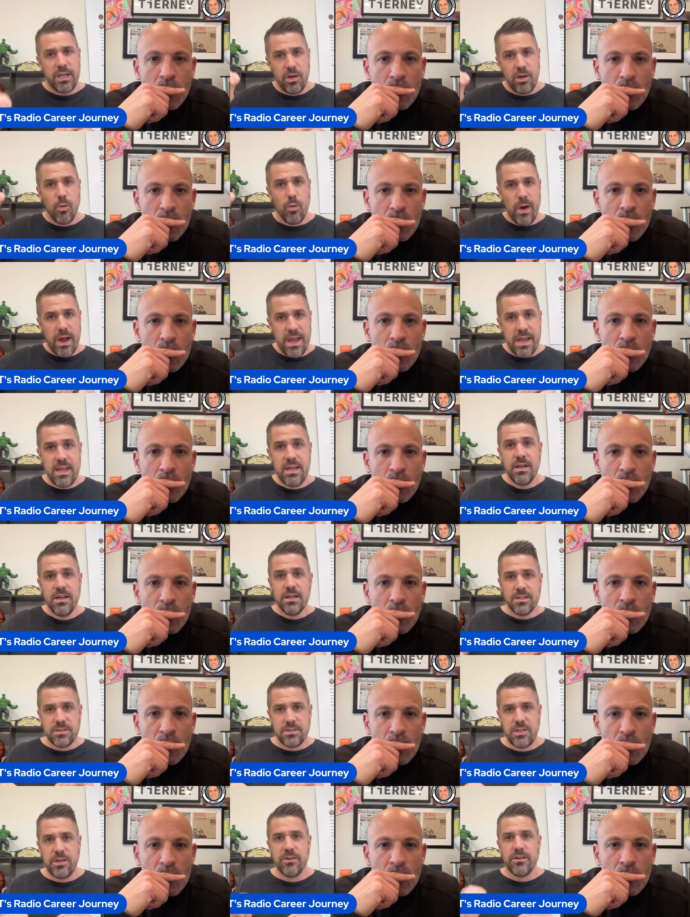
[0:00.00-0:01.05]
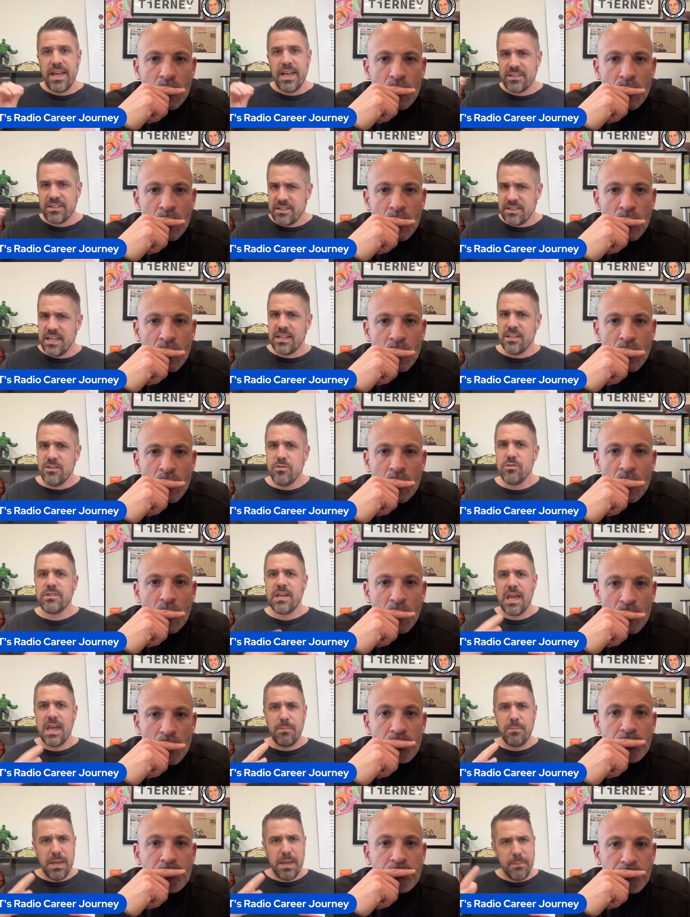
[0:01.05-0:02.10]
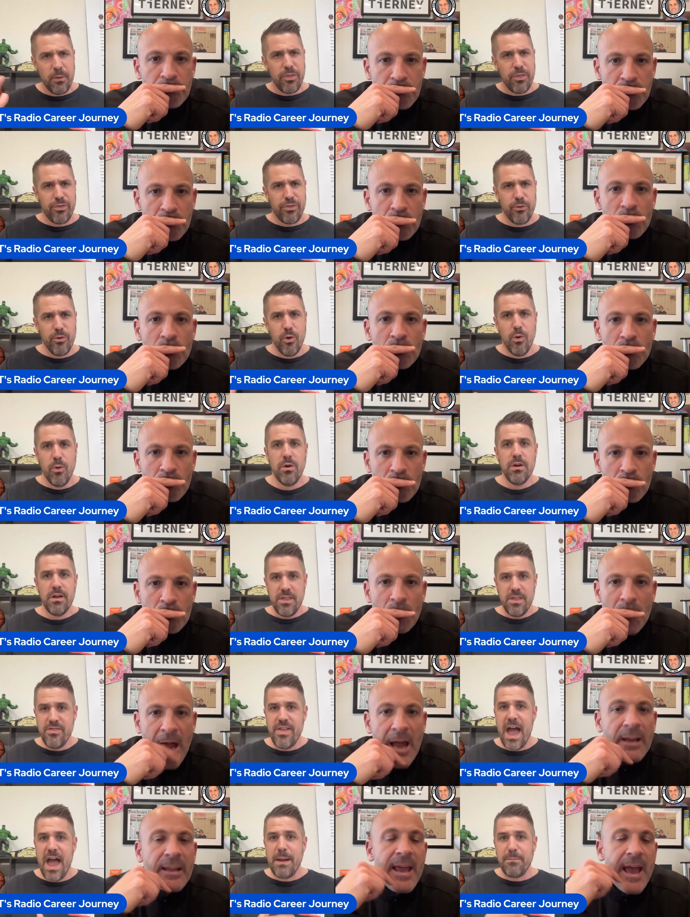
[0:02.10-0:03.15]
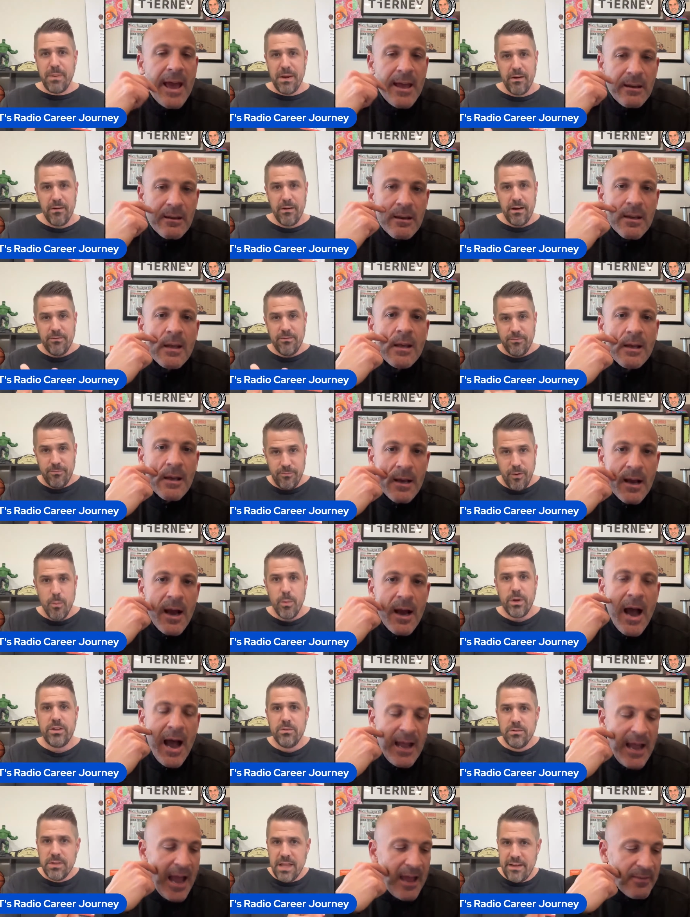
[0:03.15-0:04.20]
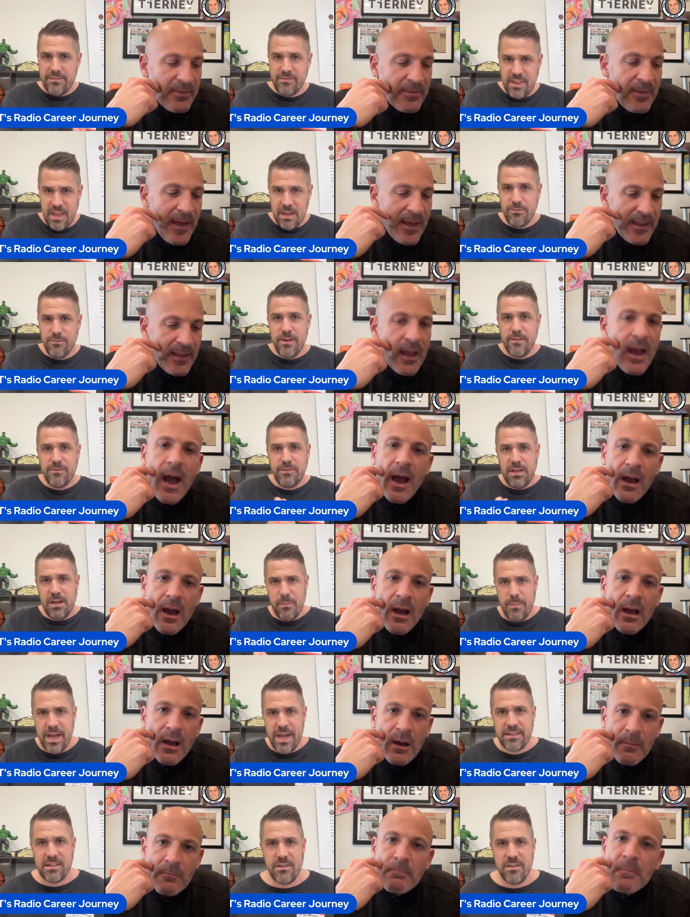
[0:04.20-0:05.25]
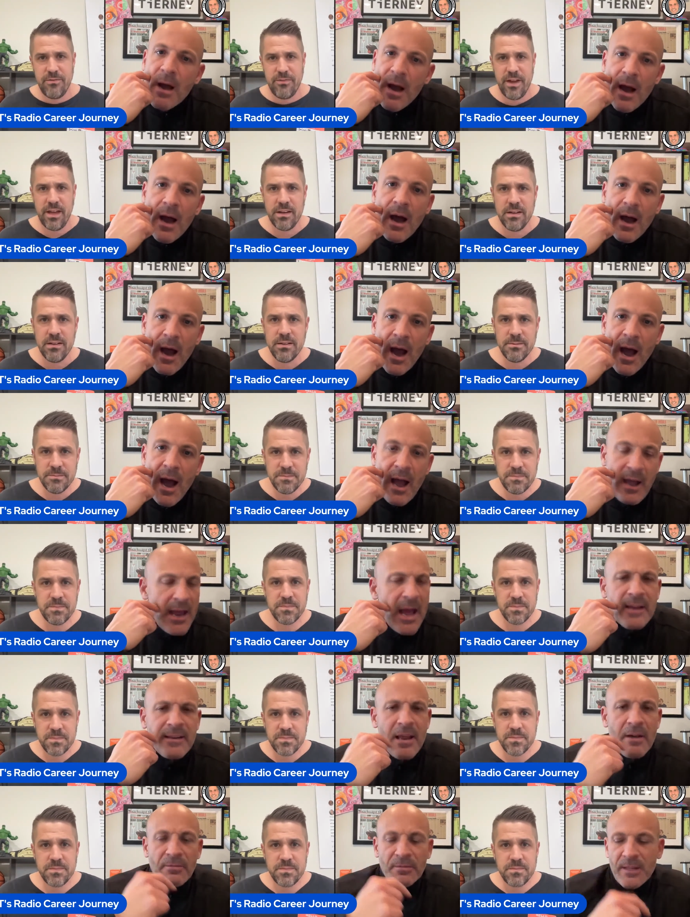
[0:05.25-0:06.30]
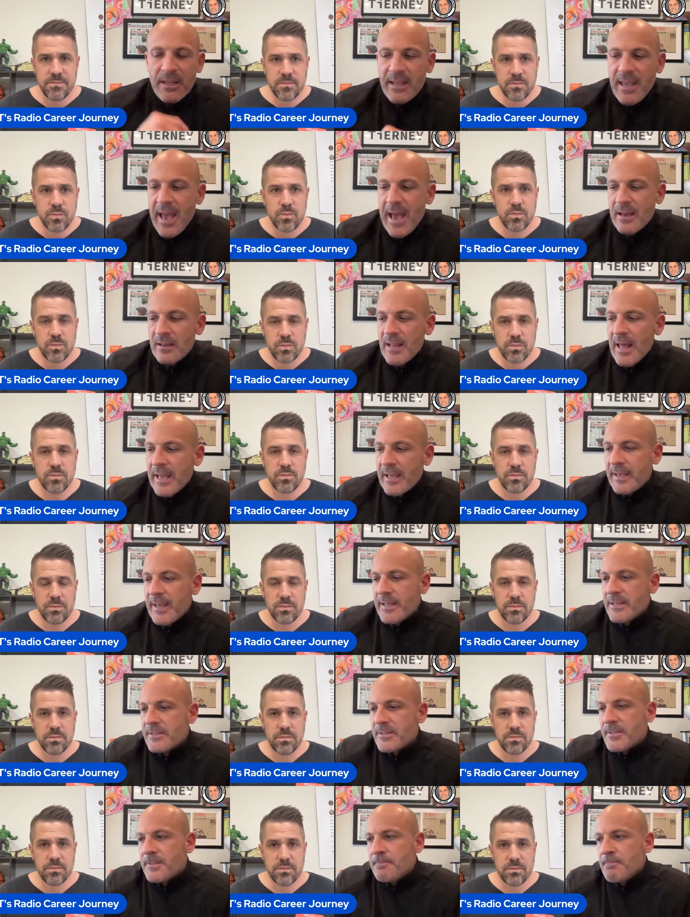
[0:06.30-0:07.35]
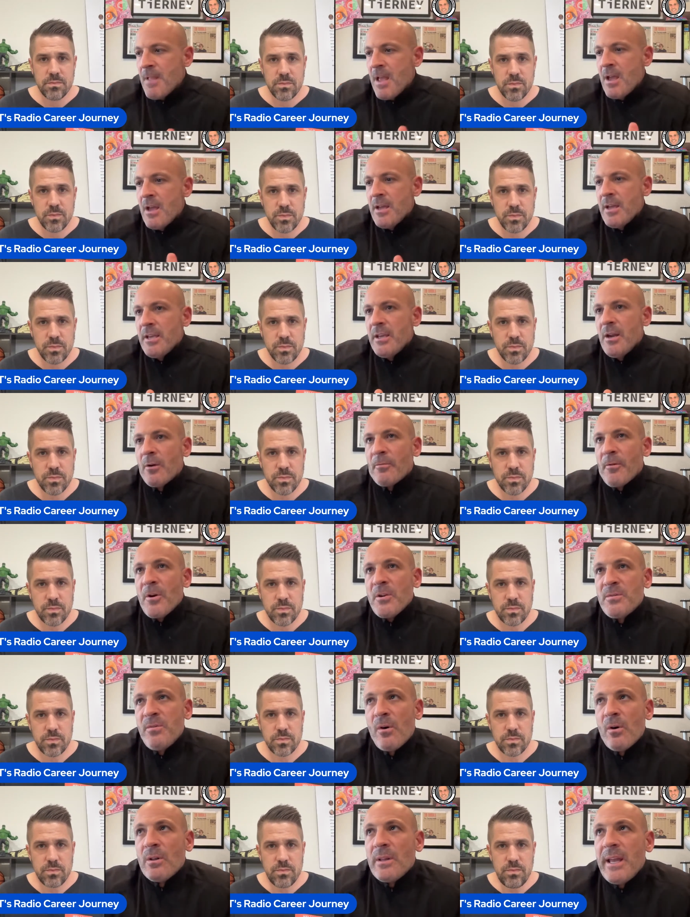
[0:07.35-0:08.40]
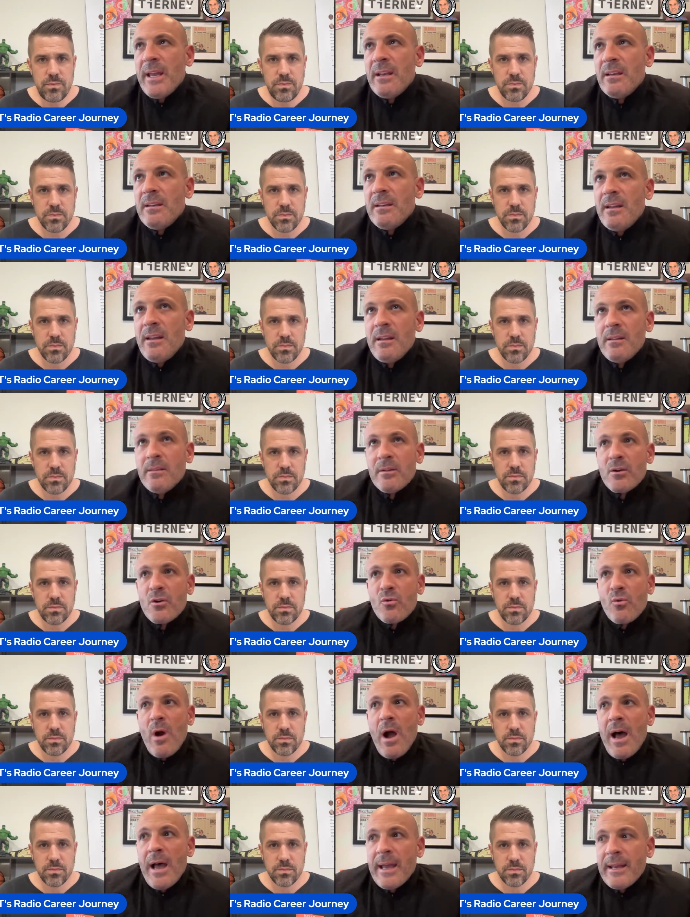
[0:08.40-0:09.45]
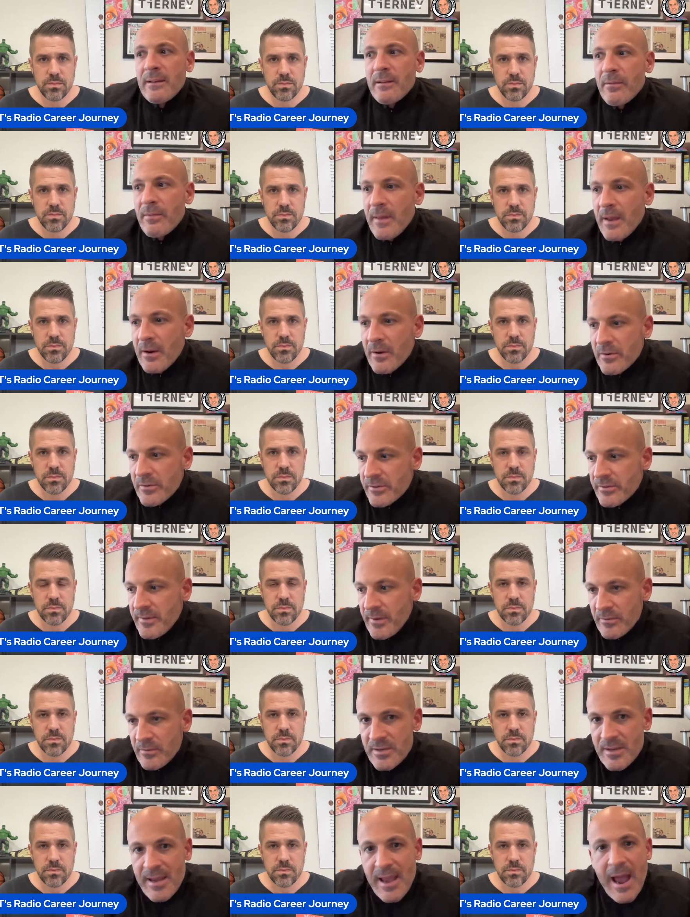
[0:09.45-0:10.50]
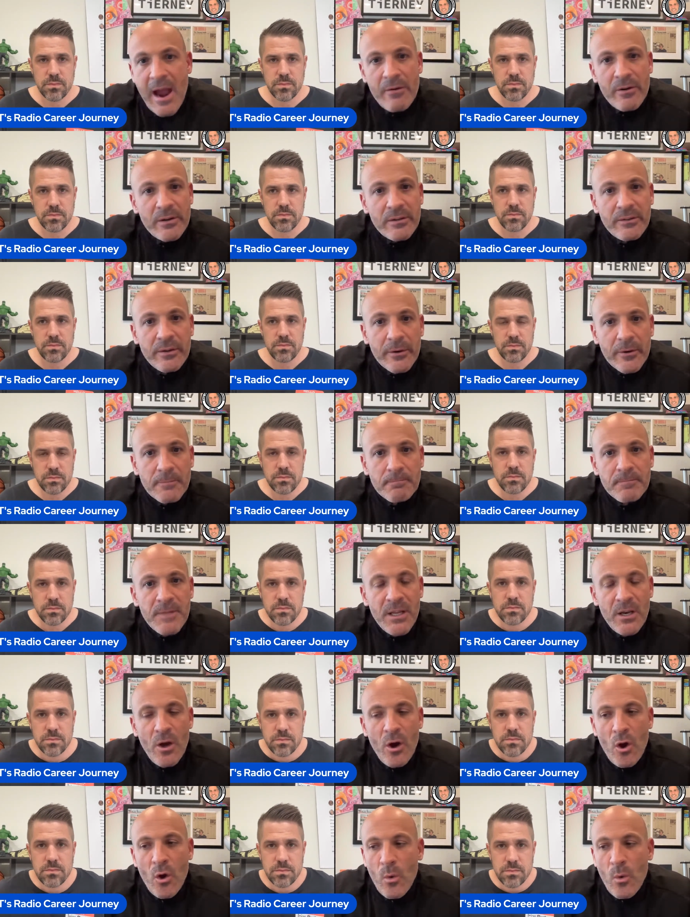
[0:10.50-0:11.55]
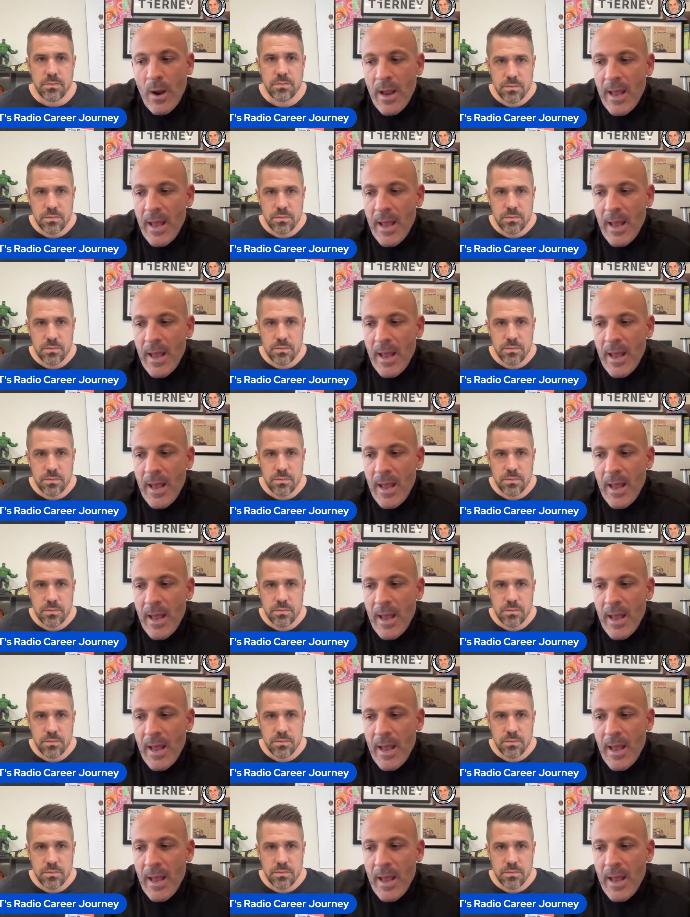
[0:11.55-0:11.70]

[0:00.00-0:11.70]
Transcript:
Speaker 1: your way to your next thing. Can you take people through that period from when you I, left 1050 to back to the fan?
Speaker 2: I, I definitely can. Like it's you know, first of all, in in the grind, there's there's character, you know,